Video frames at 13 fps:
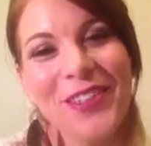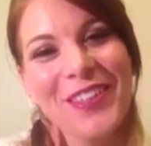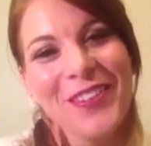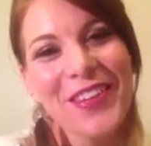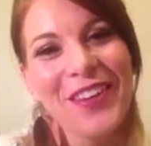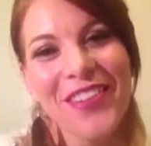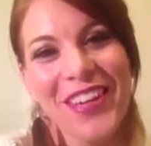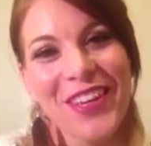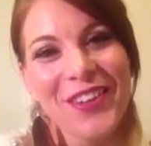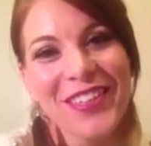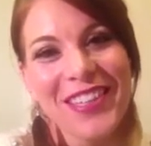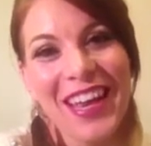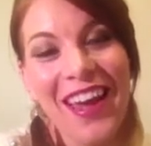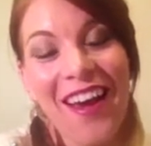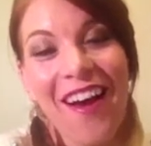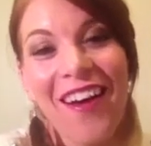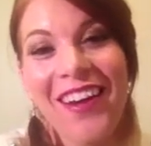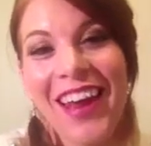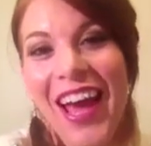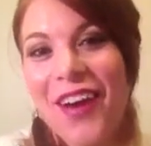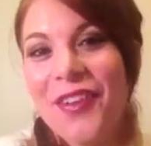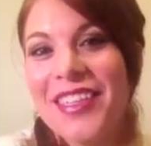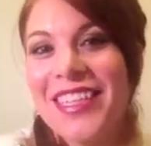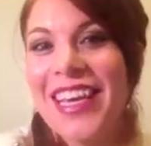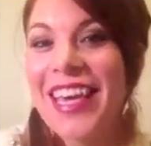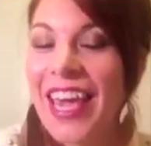doing a video today on how to
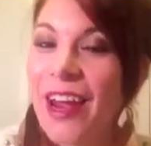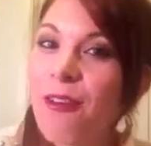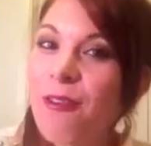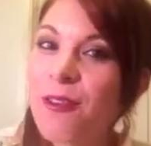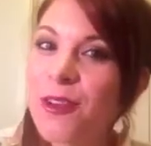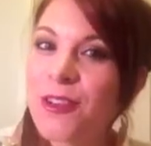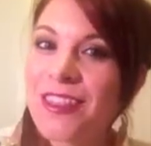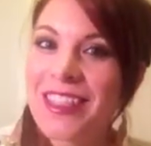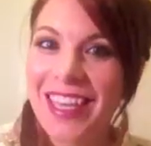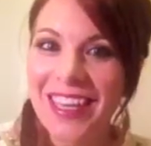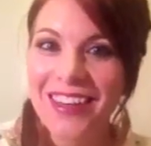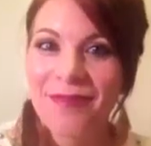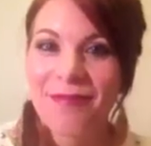take care of your skin.